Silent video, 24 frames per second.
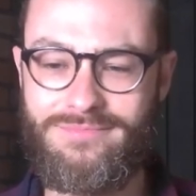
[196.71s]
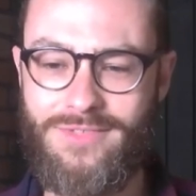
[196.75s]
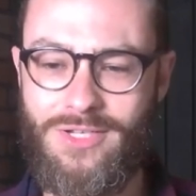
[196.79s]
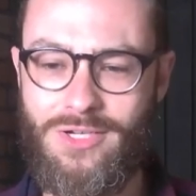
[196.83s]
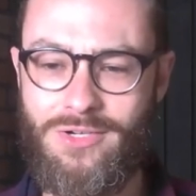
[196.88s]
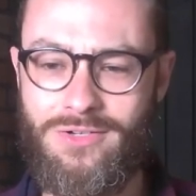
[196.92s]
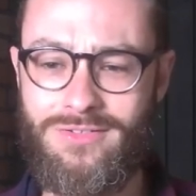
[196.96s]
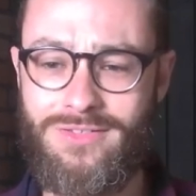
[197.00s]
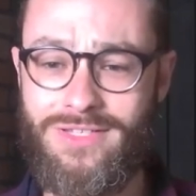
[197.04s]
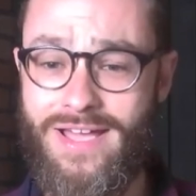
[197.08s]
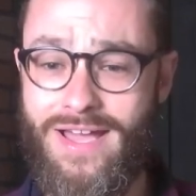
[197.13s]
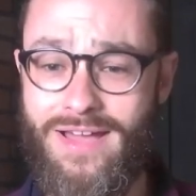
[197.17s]

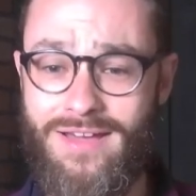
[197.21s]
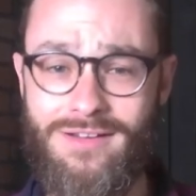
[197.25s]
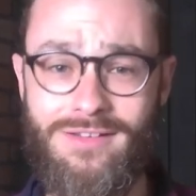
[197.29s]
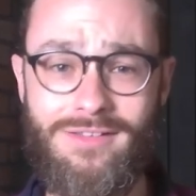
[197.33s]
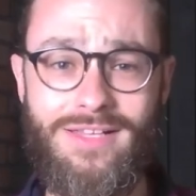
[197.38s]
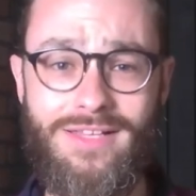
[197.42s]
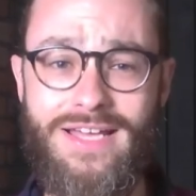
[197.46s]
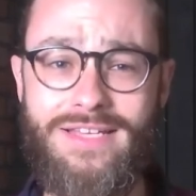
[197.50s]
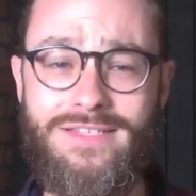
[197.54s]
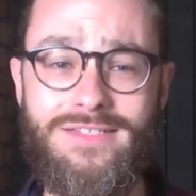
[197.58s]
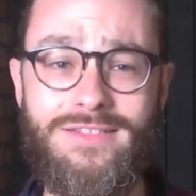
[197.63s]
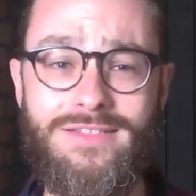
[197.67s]
early
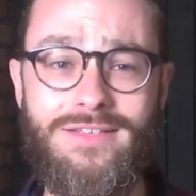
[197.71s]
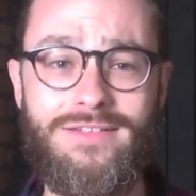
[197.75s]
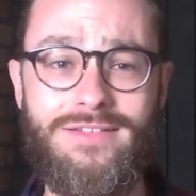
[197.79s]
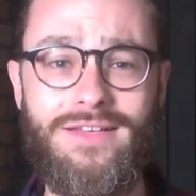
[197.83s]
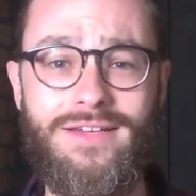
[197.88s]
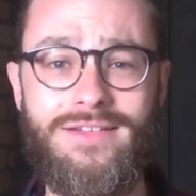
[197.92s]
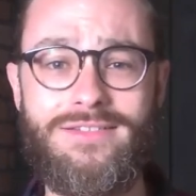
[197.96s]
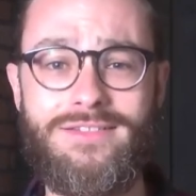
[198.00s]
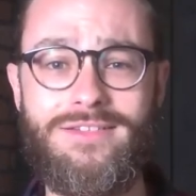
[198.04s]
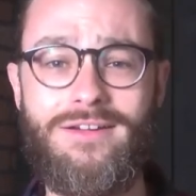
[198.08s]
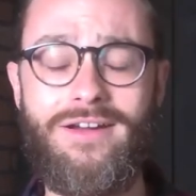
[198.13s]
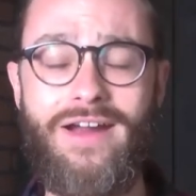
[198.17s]
adolescent,
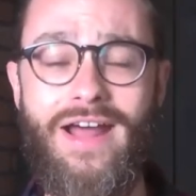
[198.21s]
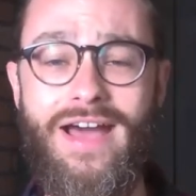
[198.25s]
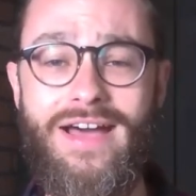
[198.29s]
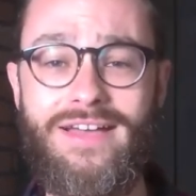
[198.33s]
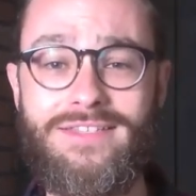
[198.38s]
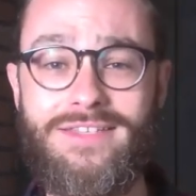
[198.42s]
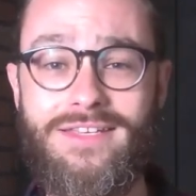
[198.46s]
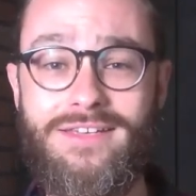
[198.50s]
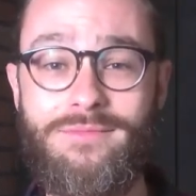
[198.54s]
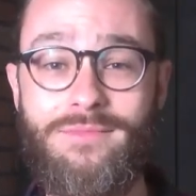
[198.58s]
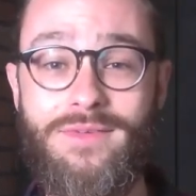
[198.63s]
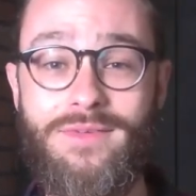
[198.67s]
I started
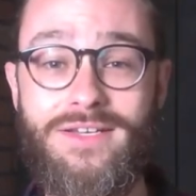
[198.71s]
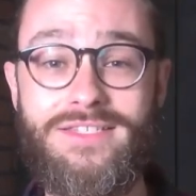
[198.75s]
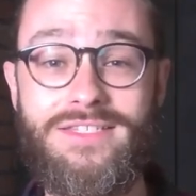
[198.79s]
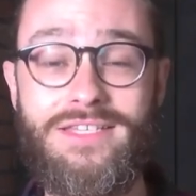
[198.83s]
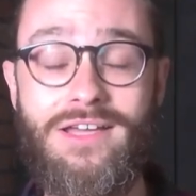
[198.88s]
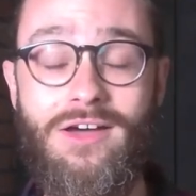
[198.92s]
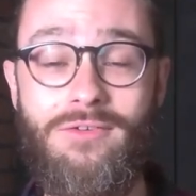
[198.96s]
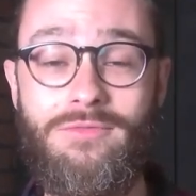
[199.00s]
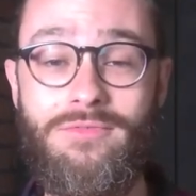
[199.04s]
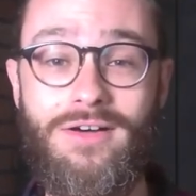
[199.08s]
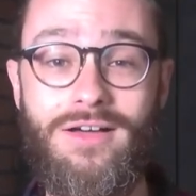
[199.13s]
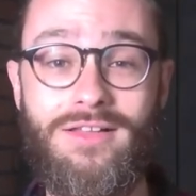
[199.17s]
asking myself